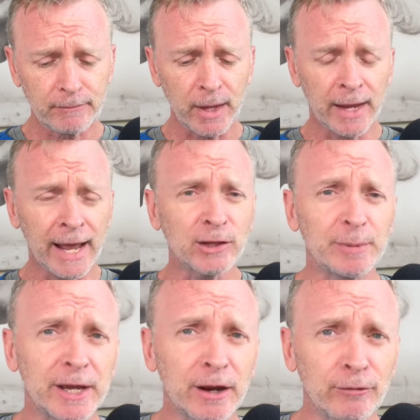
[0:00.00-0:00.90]
And I had to be
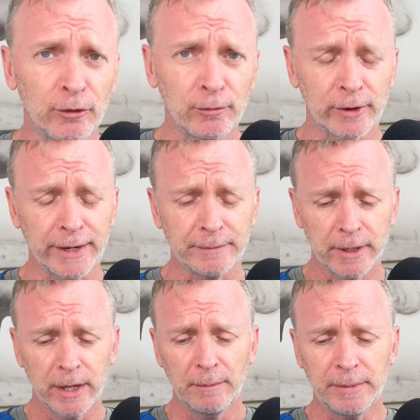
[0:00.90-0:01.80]
careful, right?
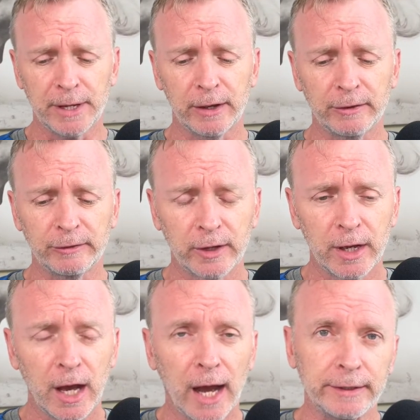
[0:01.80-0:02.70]
Because
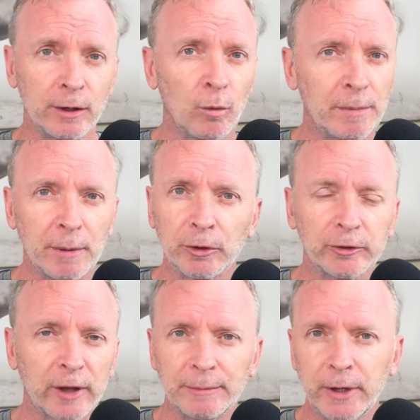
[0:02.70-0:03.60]
I didn't want people to
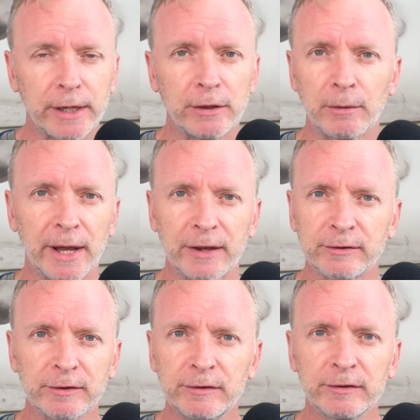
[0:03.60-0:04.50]
stop taking their
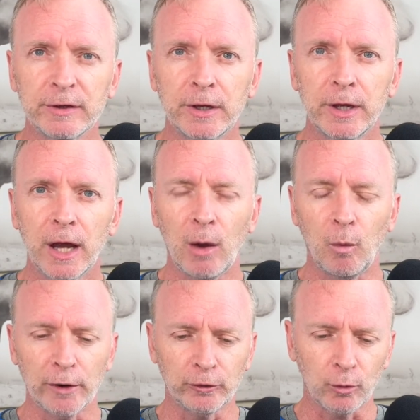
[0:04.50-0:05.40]
medicines. I
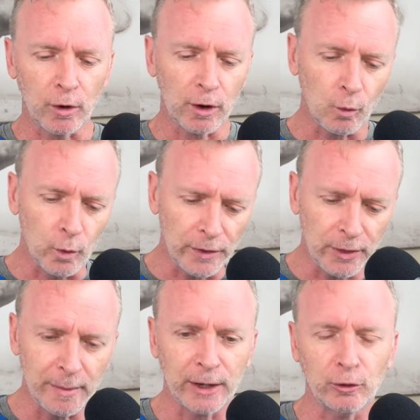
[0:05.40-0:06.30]
wanted to work with the
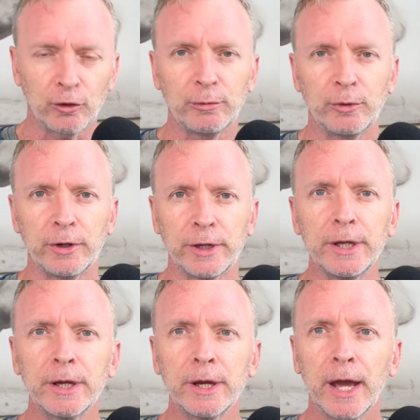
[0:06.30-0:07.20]
medical community,
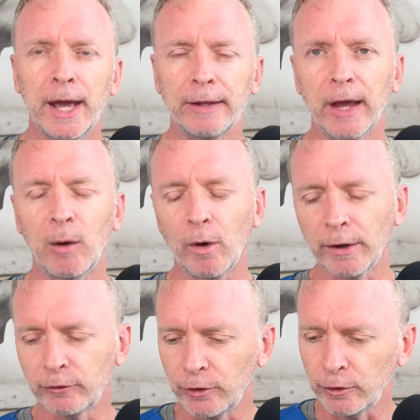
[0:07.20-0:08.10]
and I
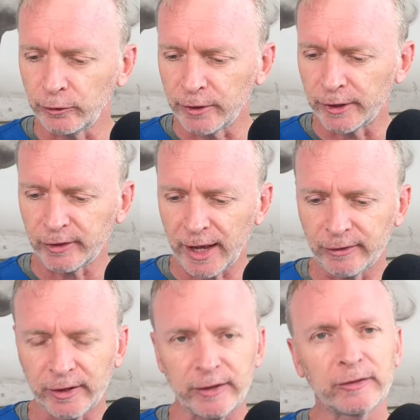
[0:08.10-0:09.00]
wanted to use this as
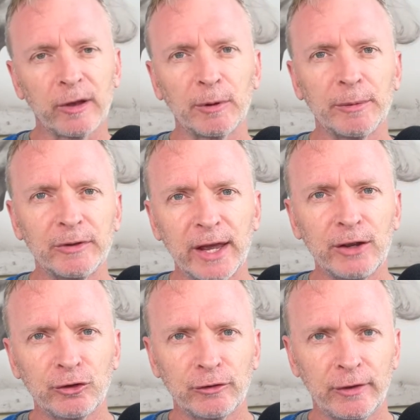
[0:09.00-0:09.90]
a
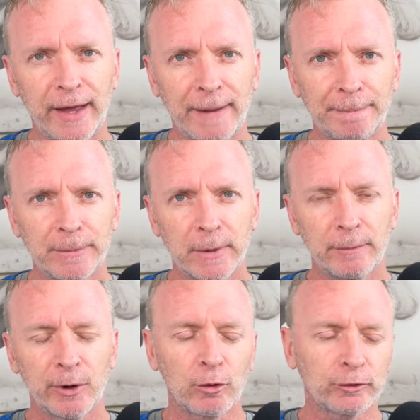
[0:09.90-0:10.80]
supplementation to that.
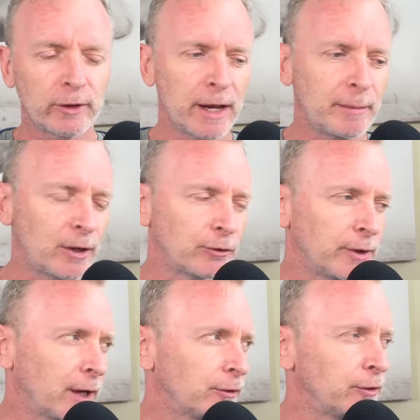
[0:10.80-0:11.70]
But of course, a lot of medical
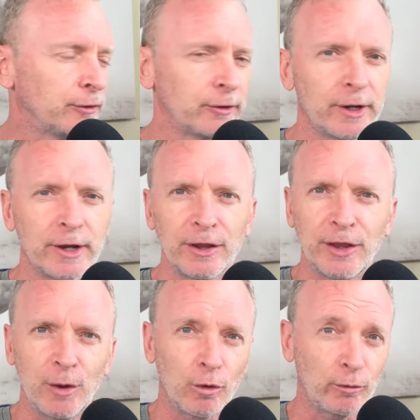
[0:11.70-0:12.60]
doctors, they
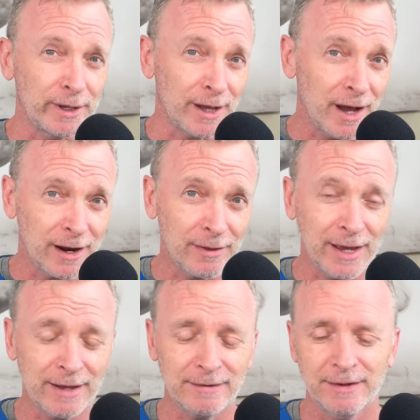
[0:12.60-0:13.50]
weren't really hot on that,